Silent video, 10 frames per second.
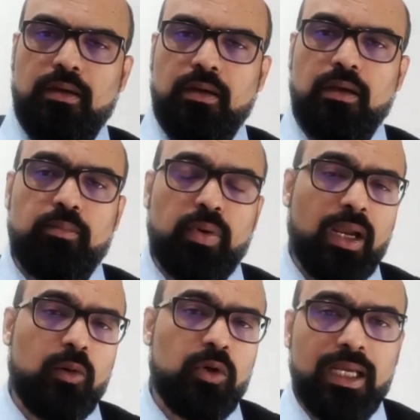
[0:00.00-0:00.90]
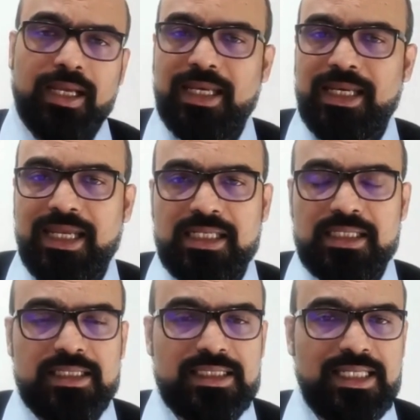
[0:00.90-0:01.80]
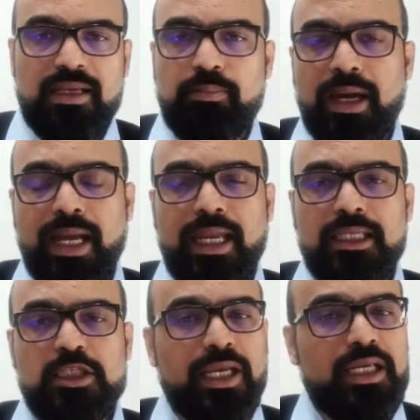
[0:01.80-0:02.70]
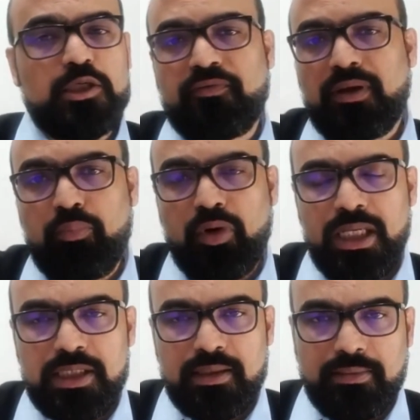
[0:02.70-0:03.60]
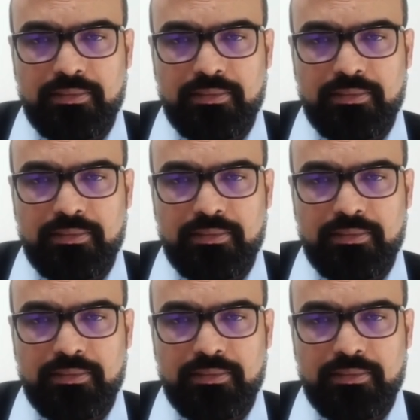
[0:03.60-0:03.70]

A bryonia can get sick by change of temperature.